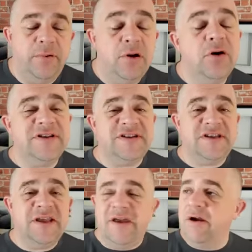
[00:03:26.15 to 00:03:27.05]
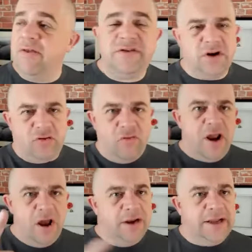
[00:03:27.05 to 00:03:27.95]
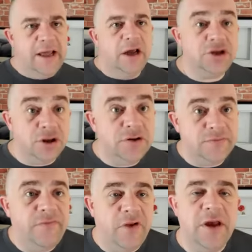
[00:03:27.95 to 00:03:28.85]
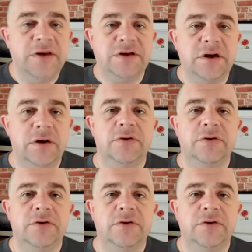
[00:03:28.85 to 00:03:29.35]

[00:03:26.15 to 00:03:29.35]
And you're going to see that and go, that's a great idea. I should do some flyers too.